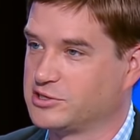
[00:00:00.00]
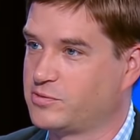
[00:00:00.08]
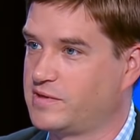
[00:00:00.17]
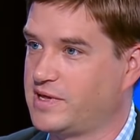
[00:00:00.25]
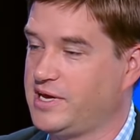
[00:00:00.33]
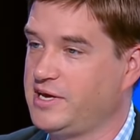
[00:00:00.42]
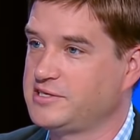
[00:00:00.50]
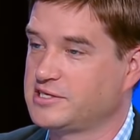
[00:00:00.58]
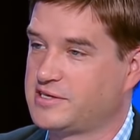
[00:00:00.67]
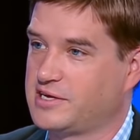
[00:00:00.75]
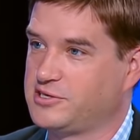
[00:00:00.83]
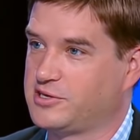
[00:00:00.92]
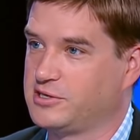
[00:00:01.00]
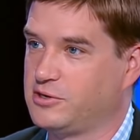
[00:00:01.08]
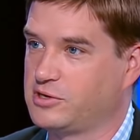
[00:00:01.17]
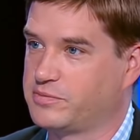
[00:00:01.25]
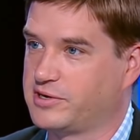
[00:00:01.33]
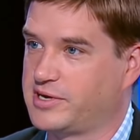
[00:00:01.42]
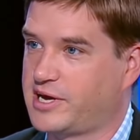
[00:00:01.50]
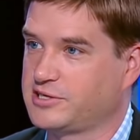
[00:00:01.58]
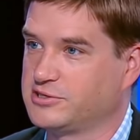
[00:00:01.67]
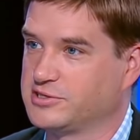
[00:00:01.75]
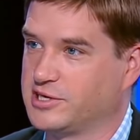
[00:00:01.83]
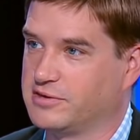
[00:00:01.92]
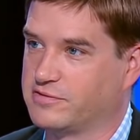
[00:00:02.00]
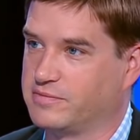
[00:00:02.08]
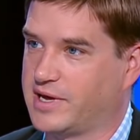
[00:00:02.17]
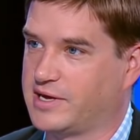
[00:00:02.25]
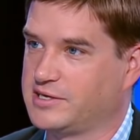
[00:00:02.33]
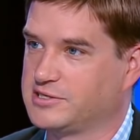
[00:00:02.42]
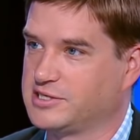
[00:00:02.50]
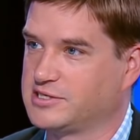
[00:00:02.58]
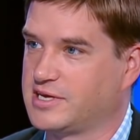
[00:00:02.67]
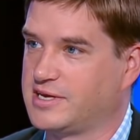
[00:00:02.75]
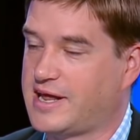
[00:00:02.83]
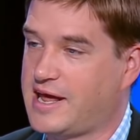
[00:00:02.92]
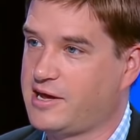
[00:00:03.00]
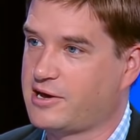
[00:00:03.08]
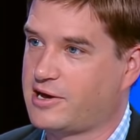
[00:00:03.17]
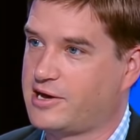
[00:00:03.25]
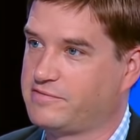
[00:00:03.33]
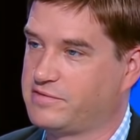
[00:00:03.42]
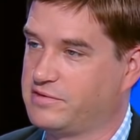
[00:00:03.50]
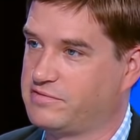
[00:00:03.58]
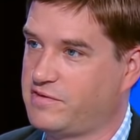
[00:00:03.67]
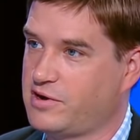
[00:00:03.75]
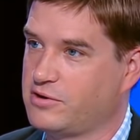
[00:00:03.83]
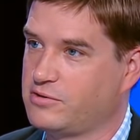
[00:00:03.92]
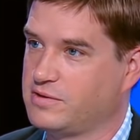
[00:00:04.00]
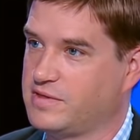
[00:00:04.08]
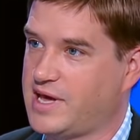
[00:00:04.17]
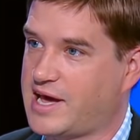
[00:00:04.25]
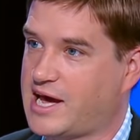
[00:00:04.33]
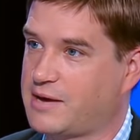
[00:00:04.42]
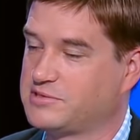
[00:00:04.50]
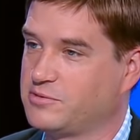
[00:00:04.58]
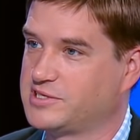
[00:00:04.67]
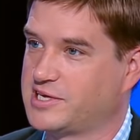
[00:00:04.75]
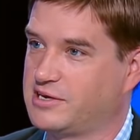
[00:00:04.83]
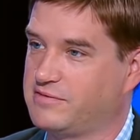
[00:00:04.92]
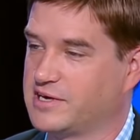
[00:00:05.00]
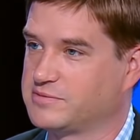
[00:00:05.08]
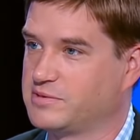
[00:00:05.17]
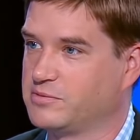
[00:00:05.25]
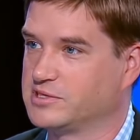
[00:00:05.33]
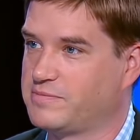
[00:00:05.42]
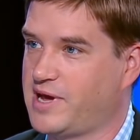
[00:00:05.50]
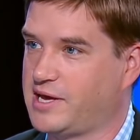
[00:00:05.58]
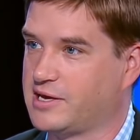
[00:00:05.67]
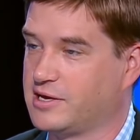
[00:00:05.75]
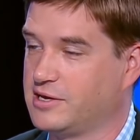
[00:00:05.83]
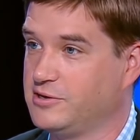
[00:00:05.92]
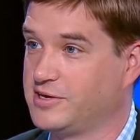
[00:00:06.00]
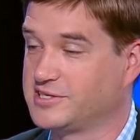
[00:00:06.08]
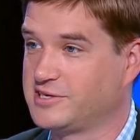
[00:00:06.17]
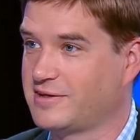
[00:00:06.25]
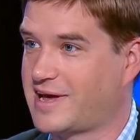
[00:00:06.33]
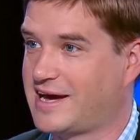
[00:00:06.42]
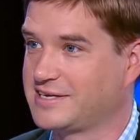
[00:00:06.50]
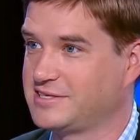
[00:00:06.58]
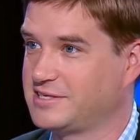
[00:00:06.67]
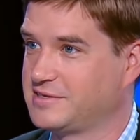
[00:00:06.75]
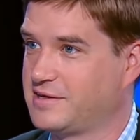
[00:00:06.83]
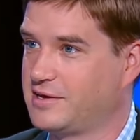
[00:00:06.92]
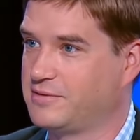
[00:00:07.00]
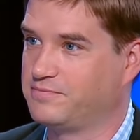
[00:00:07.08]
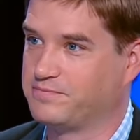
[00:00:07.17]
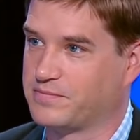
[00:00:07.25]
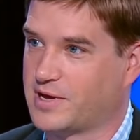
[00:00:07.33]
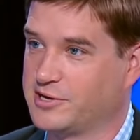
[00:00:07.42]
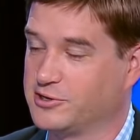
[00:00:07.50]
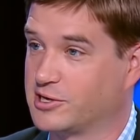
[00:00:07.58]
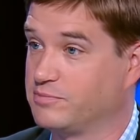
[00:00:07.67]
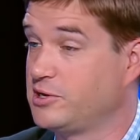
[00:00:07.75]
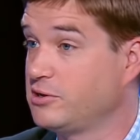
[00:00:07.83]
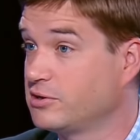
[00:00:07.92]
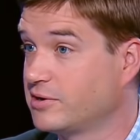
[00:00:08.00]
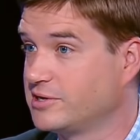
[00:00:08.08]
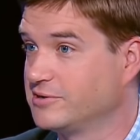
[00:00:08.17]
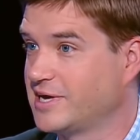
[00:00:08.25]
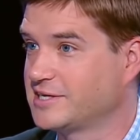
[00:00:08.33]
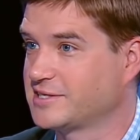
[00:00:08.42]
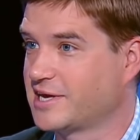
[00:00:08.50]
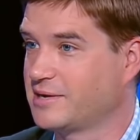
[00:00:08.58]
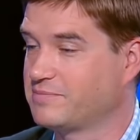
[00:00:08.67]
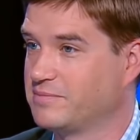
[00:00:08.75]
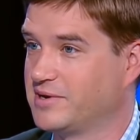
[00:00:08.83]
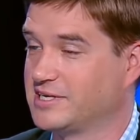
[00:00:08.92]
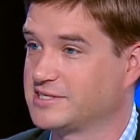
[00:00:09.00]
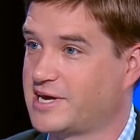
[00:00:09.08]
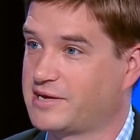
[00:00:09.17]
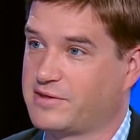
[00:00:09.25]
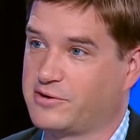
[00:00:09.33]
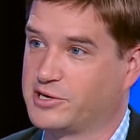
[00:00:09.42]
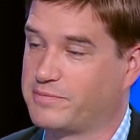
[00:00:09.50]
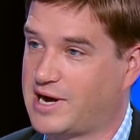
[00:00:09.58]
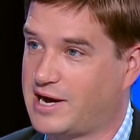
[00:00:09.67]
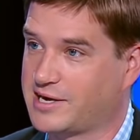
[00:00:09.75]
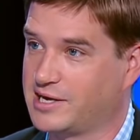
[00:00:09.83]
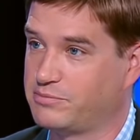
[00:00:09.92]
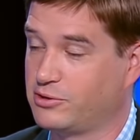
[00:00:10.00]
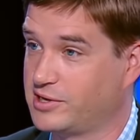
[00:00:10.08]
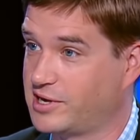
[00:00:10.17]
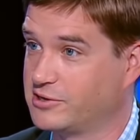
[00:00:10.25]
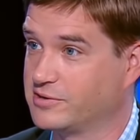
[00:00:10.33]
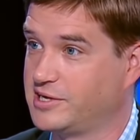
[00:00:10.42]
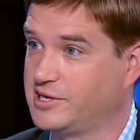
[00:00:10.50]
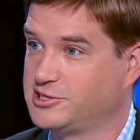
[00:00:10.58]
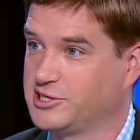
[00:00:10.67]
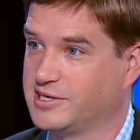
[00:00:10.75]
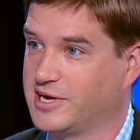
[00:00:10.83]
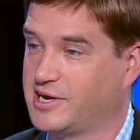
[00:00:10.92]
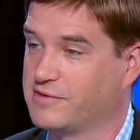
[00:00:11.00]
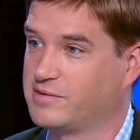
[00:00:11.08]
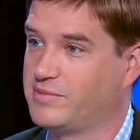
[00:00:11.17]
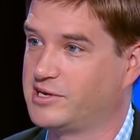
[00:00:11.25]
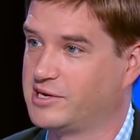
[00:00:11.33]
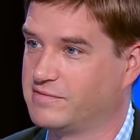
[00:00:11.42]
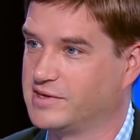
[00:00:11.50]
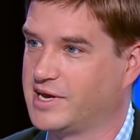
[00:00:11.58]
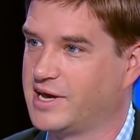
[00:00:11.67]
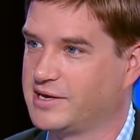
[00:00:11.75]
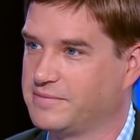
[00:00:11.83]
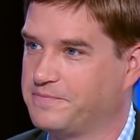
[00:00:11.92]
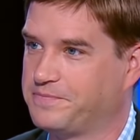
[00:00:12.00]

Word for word: So one of the easiest things you could do to protect yourself from that is just take off the phone the apps in which that investment was made. You can still access them on your computer, at your desktop, but it's not there in your pocket pulling at your attention at every minute of the day.